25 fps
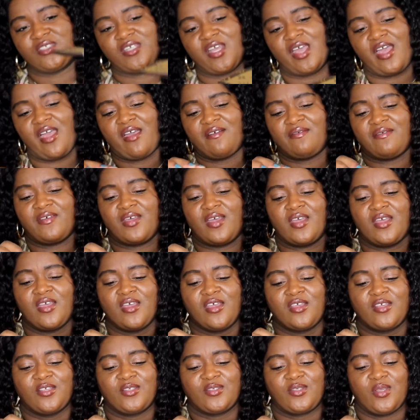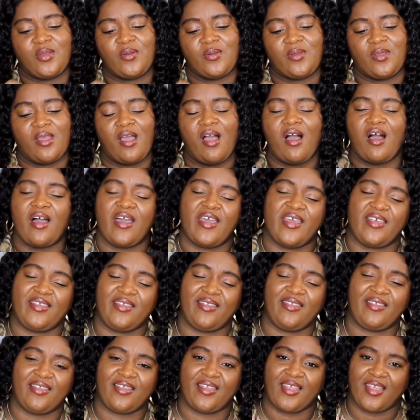to have. So
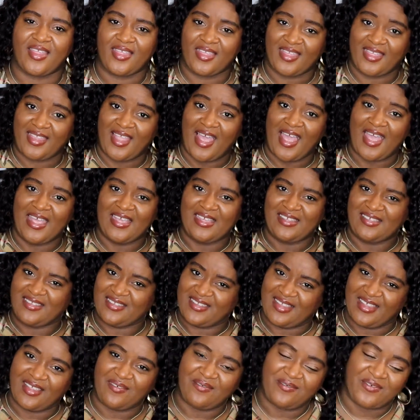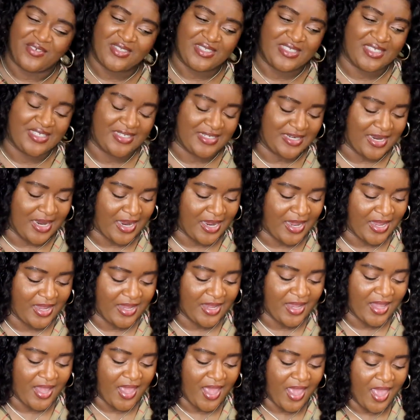guys, that is it for
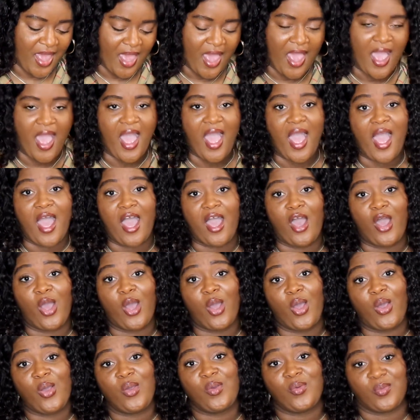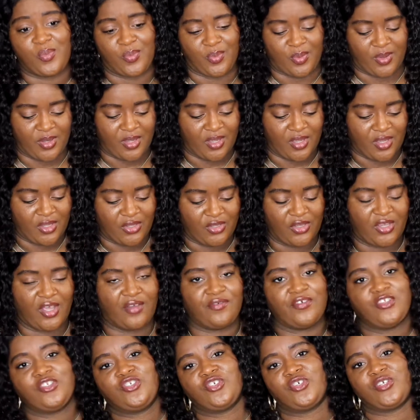today. I hope you
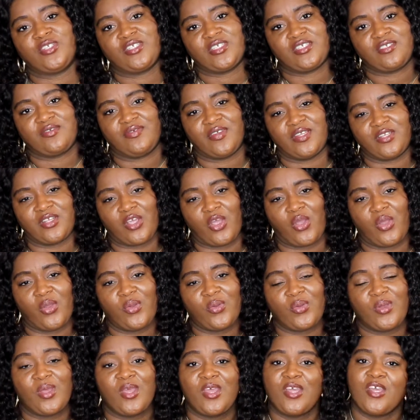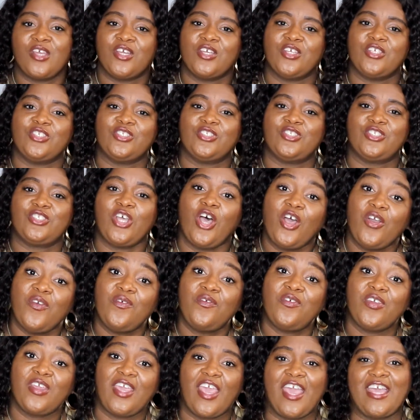have enjoyed this video.
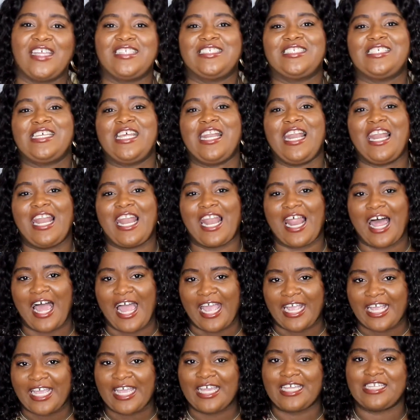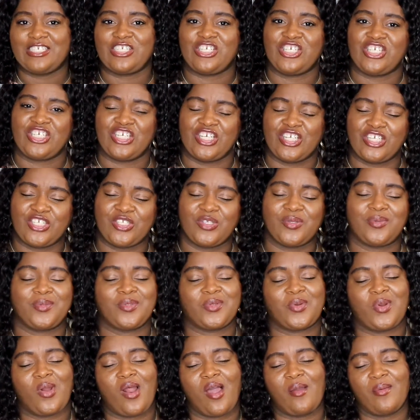Don't forget to like and share,
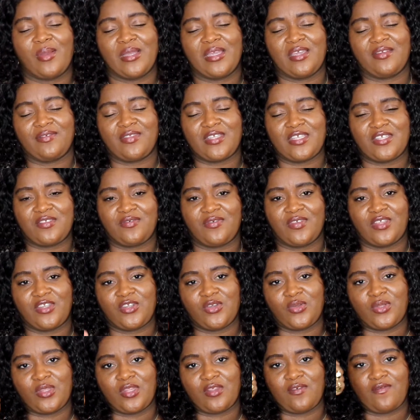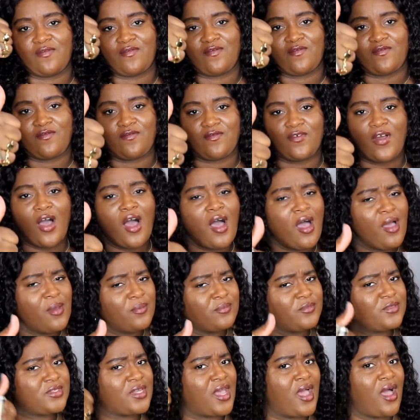subscribe and give this video a
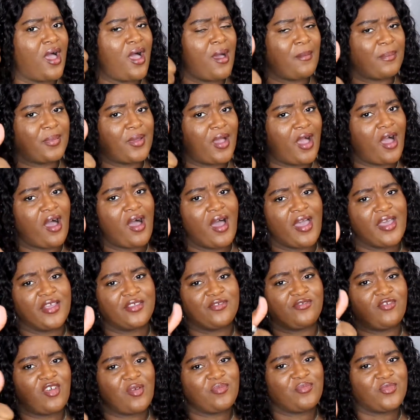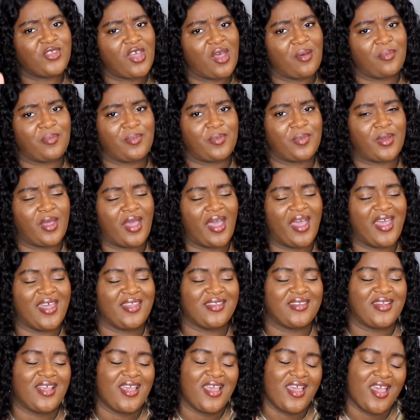thumbs up guys, thumbs up.
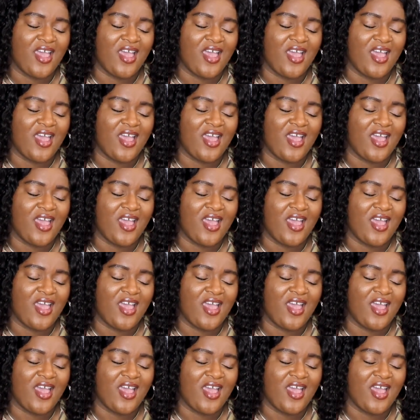And